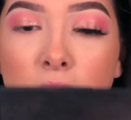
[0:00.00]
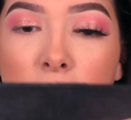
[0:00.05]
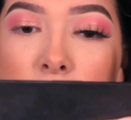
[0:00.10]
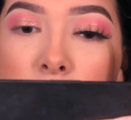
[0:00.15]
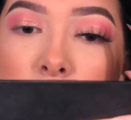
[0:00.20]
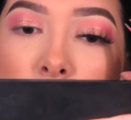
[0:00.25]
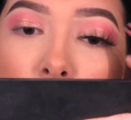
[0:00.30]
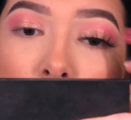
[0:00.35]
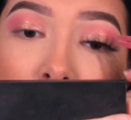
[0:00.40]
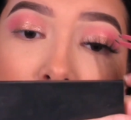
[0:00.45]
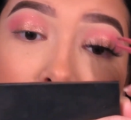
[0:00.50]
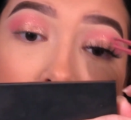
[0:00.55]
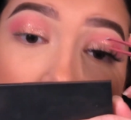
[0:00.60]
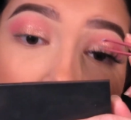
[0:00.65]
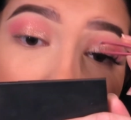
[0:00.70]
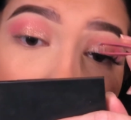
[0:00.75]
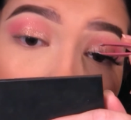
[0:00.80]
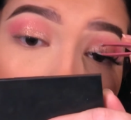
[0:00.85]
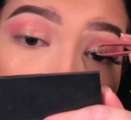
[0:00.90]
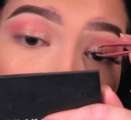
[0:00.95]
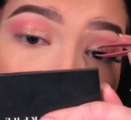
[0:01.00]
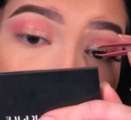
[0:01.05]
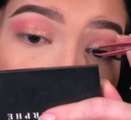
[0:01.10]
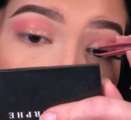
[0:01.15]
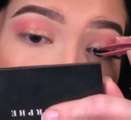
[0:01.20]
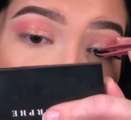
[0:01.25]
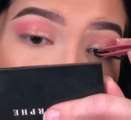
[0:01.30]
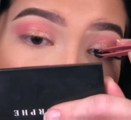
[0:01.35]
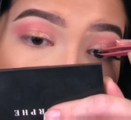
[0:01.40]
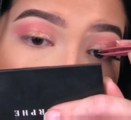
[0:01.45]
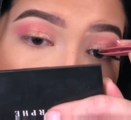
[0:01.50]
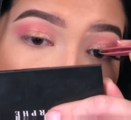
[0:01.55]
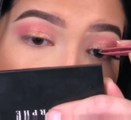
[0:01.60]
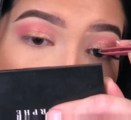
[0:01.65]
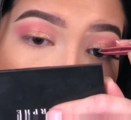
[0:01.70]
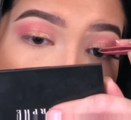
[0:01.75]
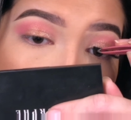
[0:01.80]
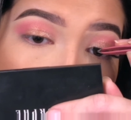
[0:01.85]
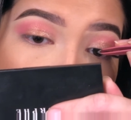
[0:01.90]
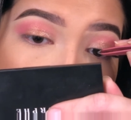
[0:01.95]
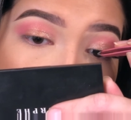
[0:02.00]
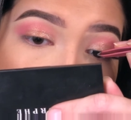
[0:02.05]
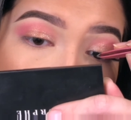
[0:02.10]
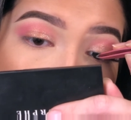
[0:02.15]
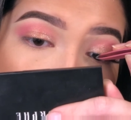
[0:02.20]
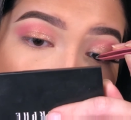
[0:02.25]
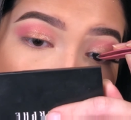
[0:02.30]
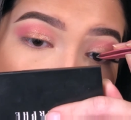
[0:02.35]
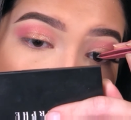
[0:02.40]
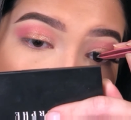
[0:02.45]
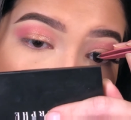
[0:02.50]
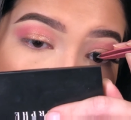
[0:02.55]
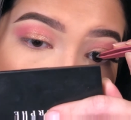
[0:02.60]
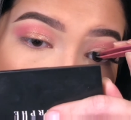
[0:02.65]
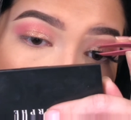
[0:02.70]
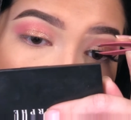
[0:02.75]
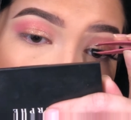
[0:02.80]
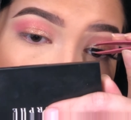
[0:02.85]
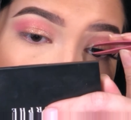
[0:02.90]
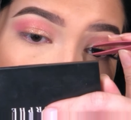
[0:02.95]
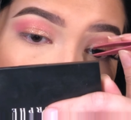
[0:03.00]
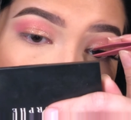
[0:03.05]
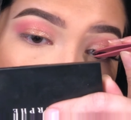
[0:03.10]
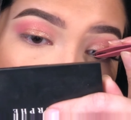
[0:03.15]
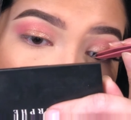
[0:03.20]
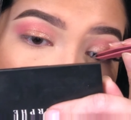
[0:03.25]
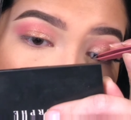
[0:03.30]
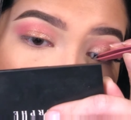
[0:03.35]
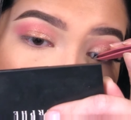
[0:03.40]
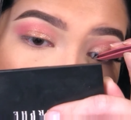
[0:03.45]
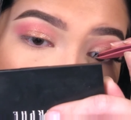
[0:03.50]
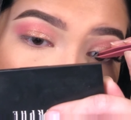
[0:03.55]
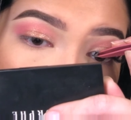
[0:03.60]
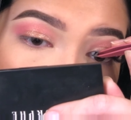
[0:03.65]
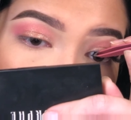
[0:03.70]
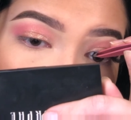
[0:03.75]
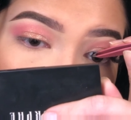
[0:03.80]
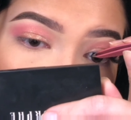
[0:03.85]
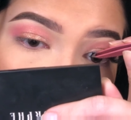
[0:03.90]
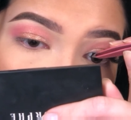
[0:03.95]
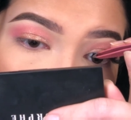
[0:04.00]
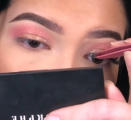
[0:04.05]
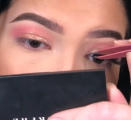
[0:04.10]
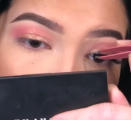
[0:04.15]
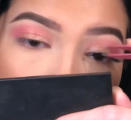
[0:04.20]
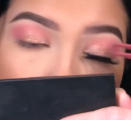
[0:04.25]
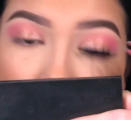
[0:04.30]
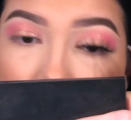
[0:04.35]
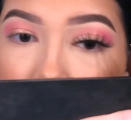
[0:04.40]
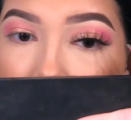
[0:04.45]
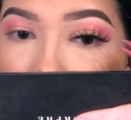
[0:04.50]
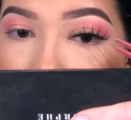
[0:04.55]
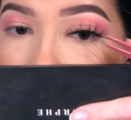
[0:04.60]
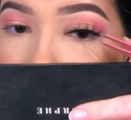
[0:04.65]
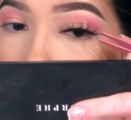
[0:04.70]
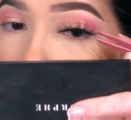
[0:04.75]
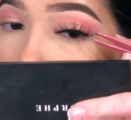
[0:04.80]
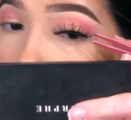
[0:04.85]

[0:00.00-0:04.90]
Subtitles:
So I didn't even have to like work hard to get it to get